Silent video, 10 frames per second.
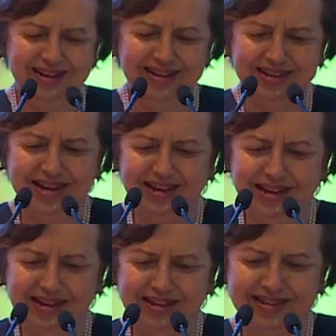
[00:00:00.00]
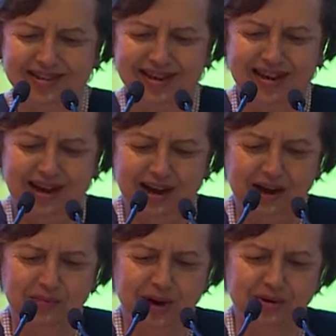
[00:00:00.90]
in telling us
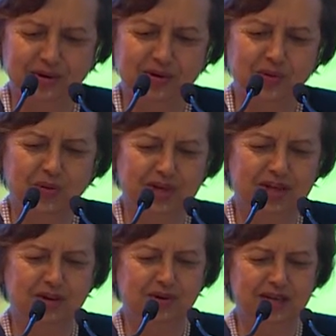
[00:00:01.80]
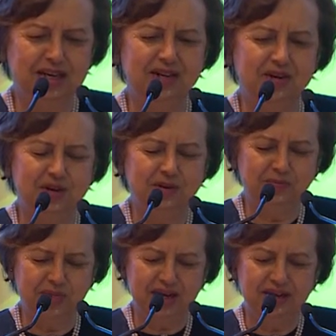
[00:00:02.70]
about what leadership
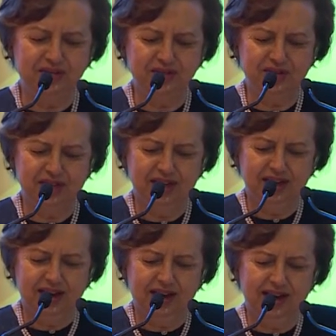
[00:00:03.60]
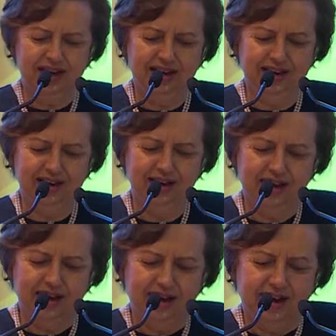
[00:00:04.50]
means and
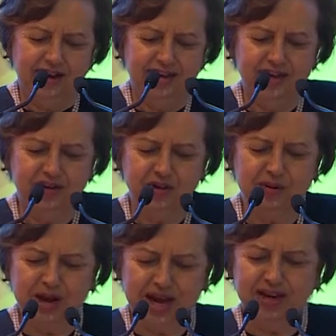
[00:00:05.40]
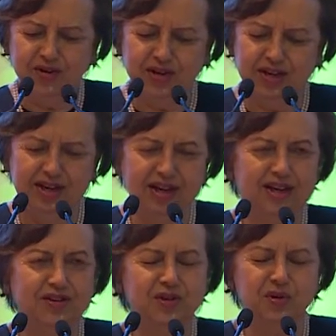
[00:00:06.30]
leadership energy,
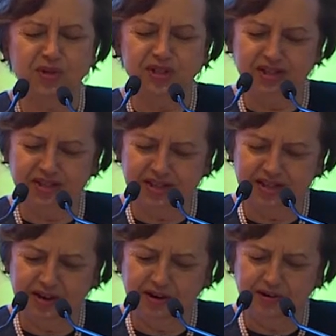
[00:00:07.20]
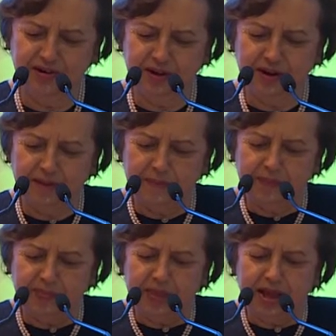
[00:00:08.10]
its sources.
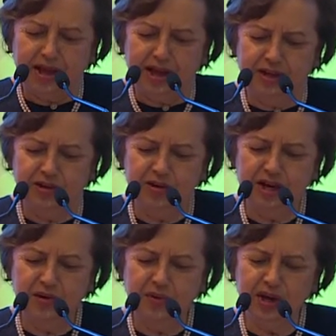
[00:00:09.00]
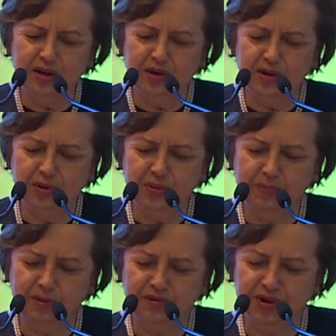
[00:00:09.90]
And today we are going to be
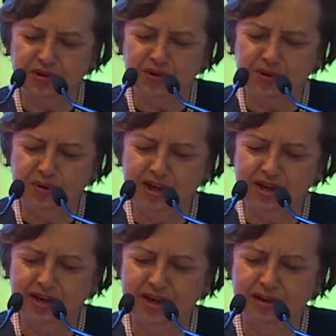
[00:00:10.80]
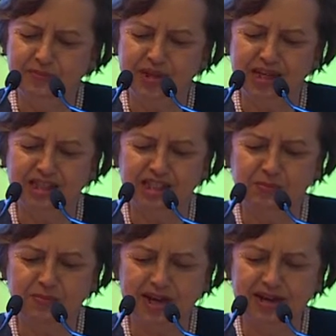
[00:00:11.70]
privileged to hear and be
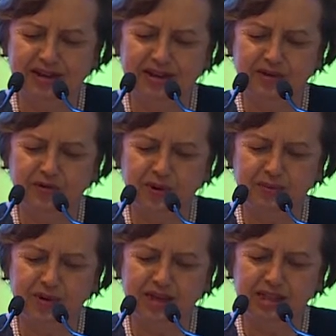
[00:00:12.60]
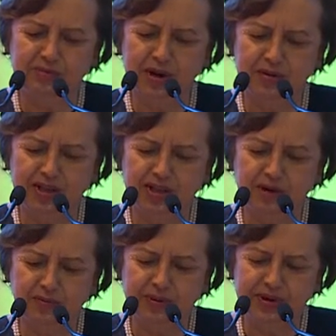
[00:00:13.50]
inspired from the experience
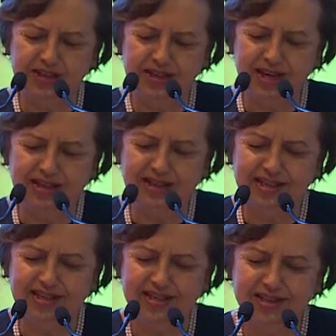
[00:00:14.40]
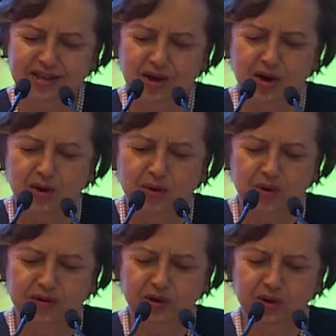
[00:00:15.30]
of personalities
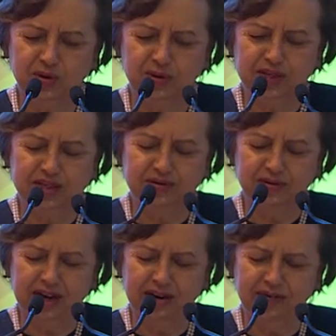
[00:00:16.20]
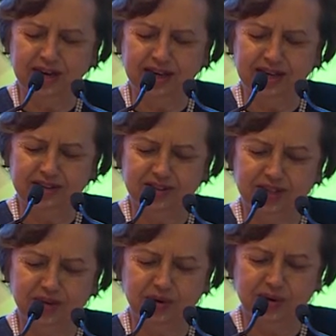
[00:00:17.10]
who have not only survived against
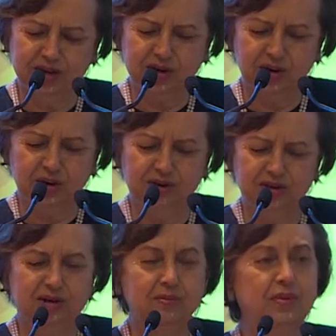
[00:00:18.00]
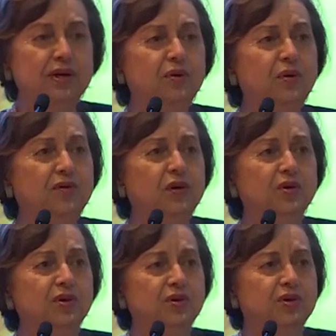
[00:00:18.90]
such great odds, but who have
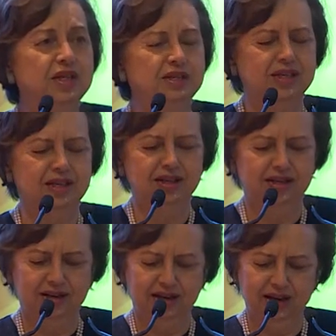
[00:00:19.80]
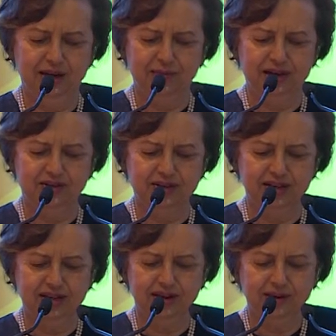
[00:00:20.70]
also succeeded
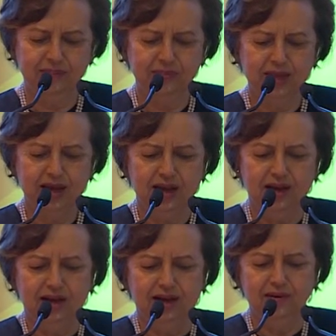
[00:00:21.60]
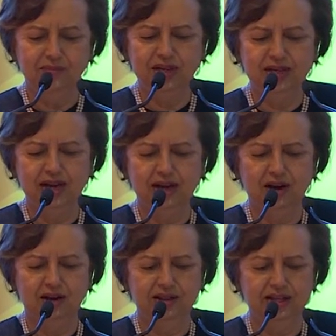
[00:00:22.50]
immensely. Let me take
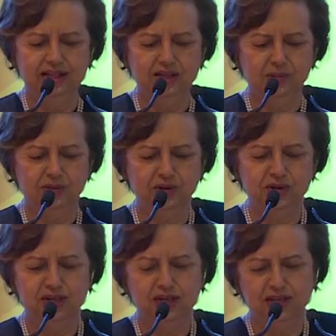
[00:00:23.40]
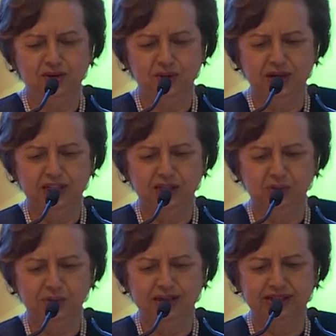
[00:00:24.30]
this opportunity to
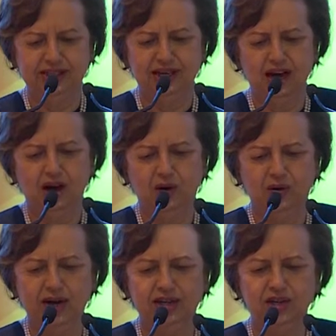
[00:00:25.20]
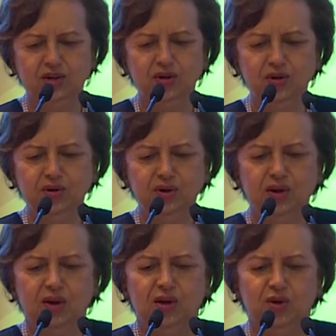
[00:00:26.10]
express our gratitude
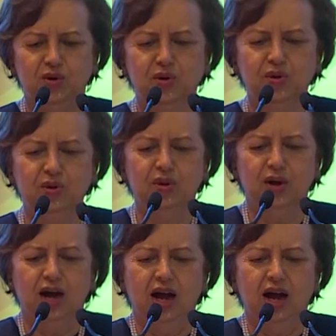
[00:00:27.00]
to